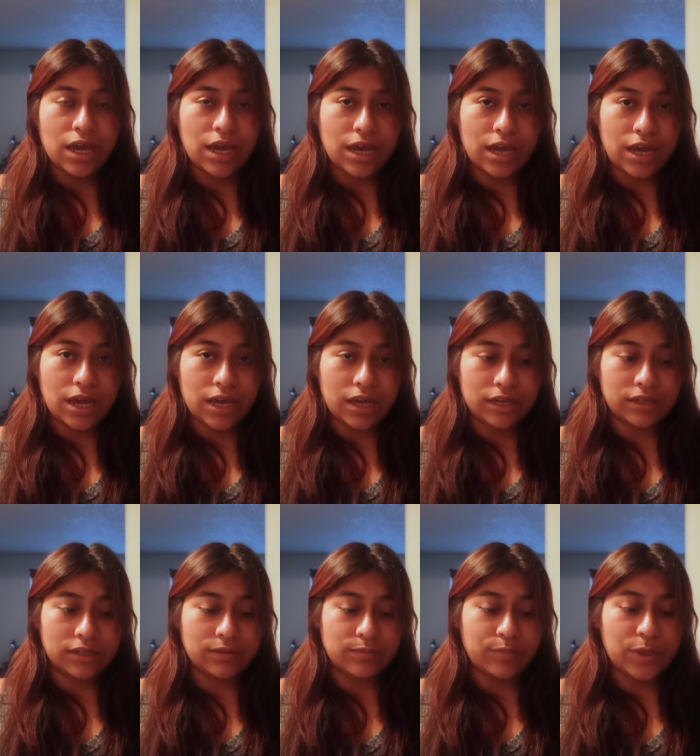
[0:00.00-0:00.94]

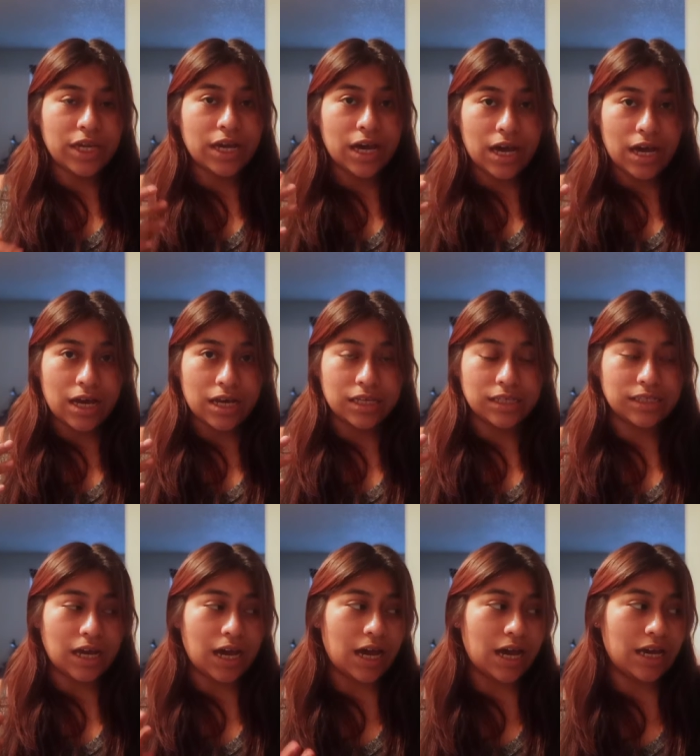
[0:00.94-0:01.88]
And
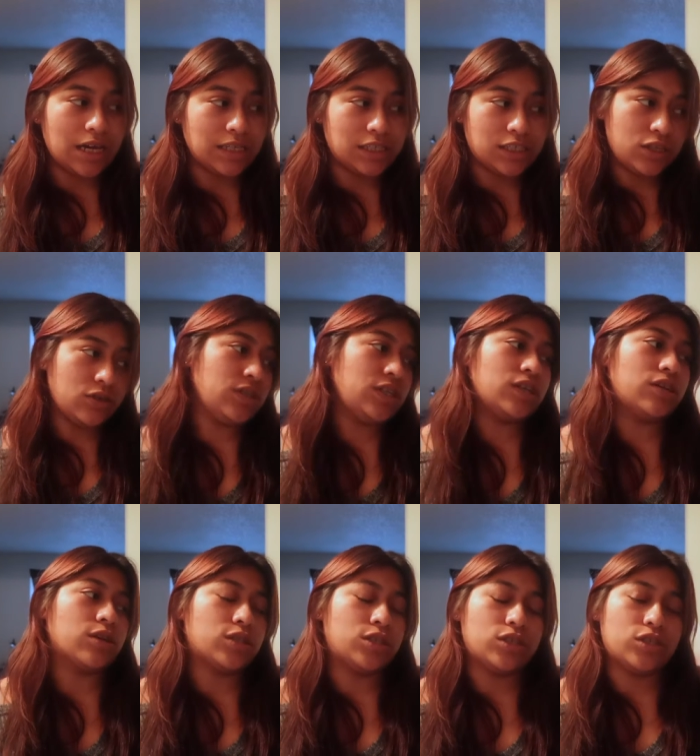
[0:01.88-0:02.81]
because I still need to
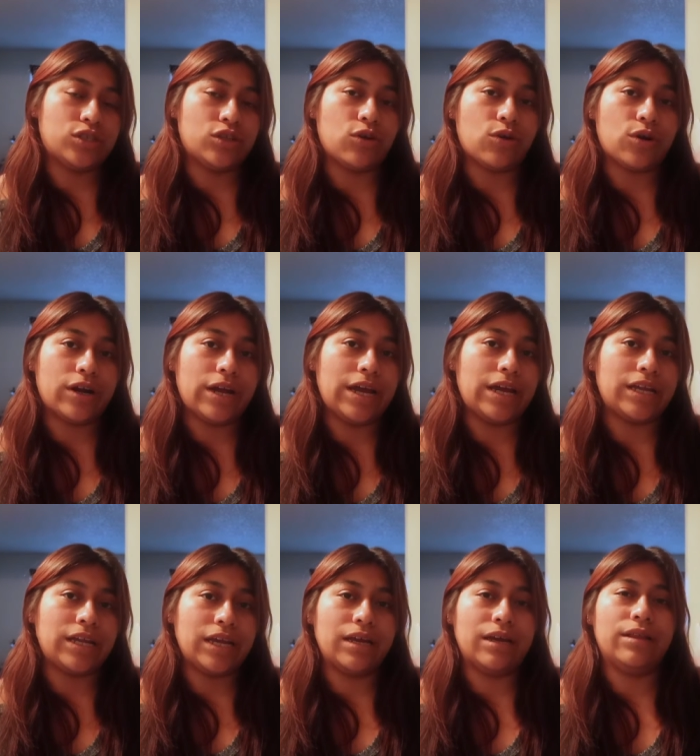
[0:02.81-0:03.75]
go to the store
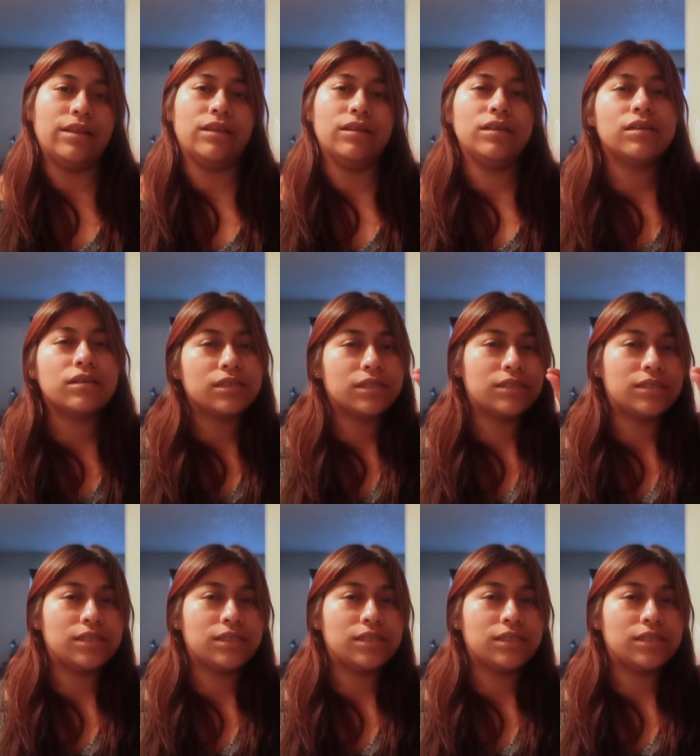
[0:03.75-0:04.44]
and get a little